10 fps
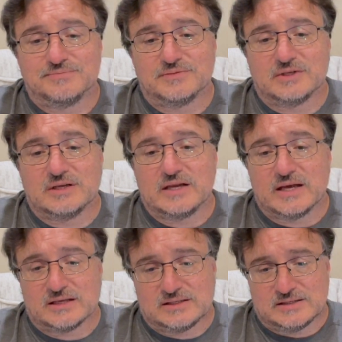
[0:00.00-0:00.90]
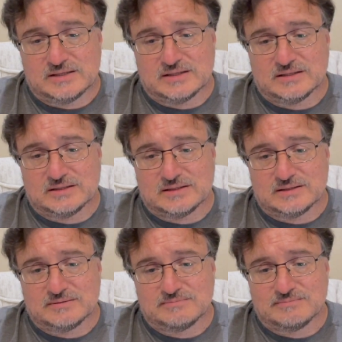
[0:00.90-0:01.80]
The next uh,
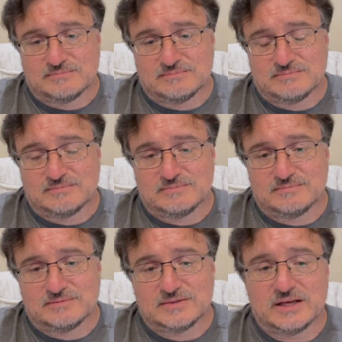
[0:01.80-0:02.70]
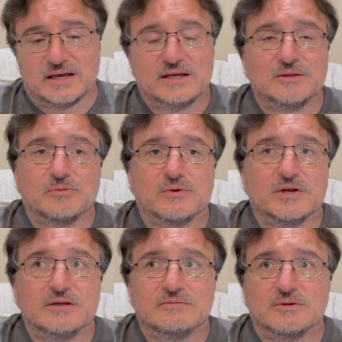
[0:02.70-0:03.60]
day in the
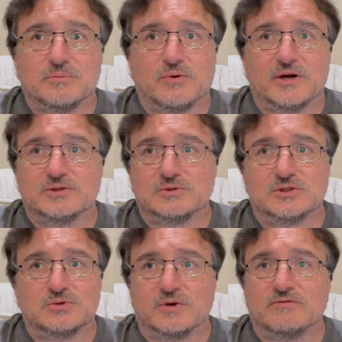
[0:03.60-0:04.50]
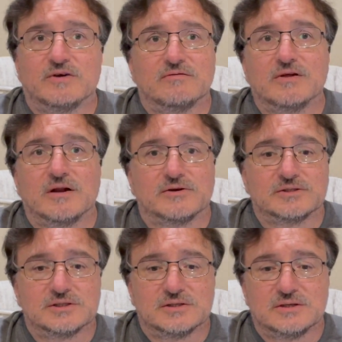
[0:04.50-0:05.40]
morning, the price was
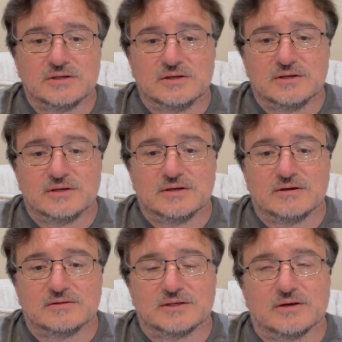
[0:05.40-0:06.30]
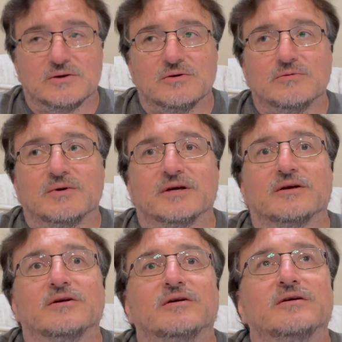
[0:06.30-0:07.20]
$25. I was like, oh my
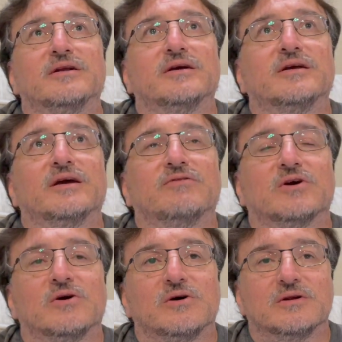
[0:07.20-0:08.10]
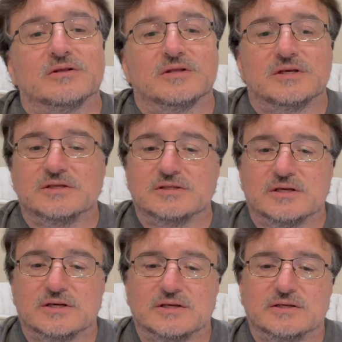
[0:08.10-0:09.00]
God, I have a call on these
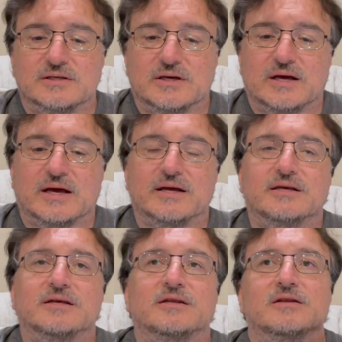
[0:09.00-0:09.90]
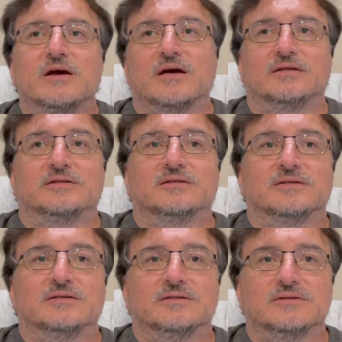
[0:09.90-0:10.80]
and I cannot
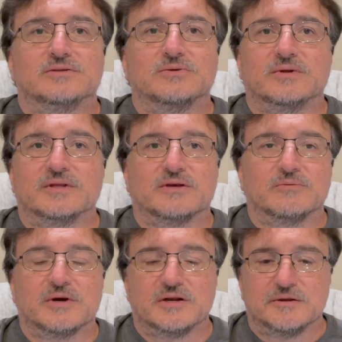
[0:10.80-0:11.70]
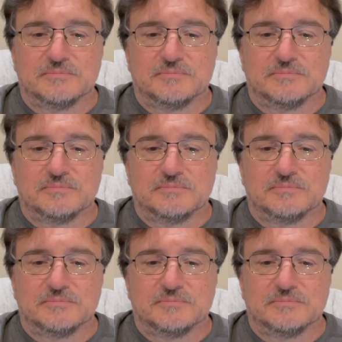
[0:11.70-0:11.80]
do anything about it.